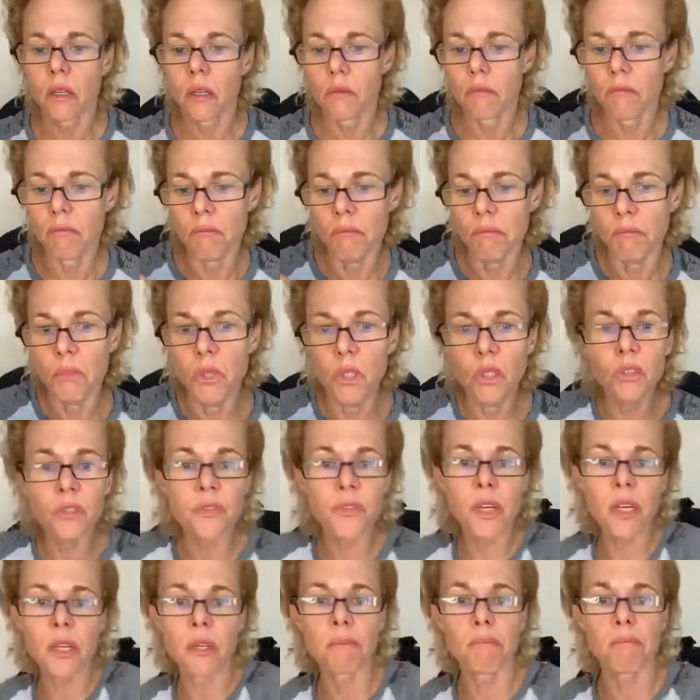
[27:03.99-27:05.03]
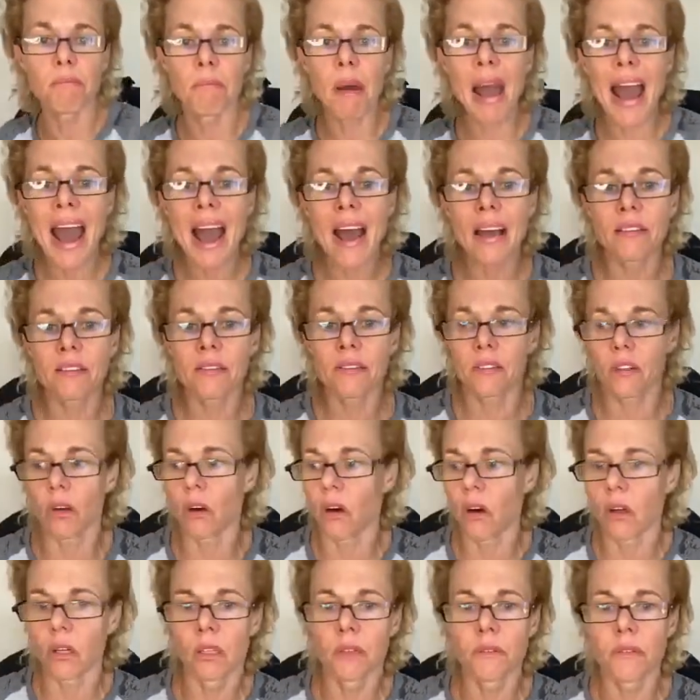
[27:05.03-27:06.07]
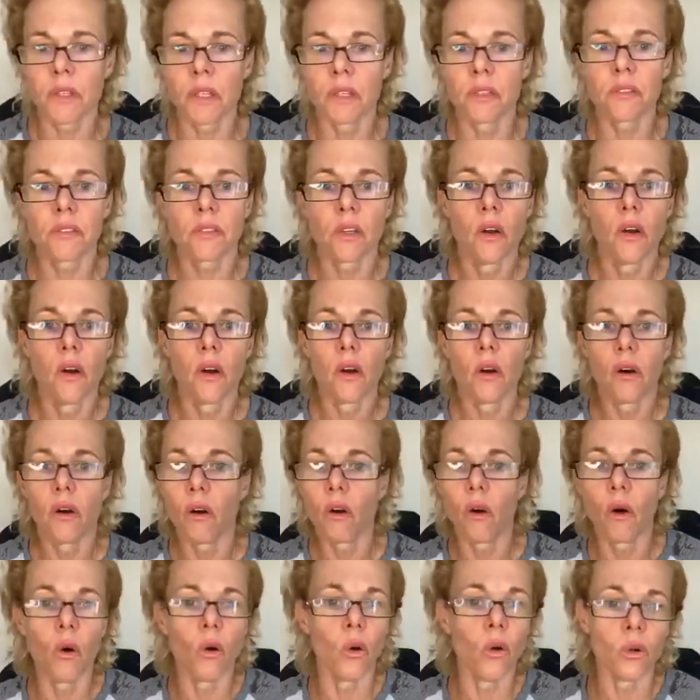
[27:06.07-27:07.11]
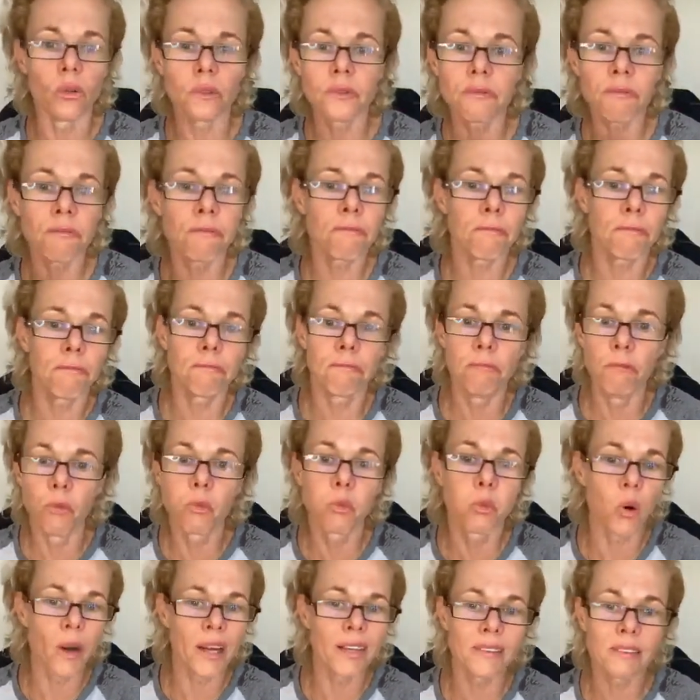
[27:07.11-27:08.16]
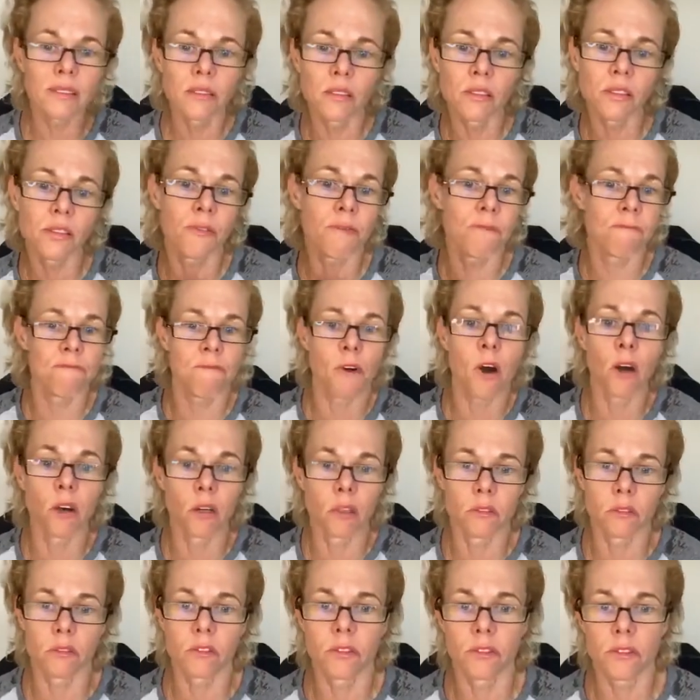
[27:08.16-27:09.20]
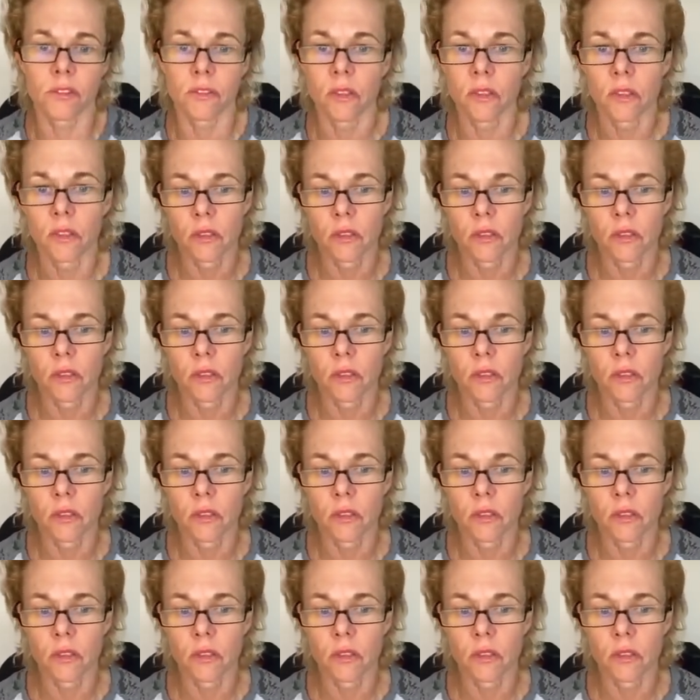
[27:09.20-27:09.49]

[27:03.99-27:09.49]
moving past all of these old racist farts.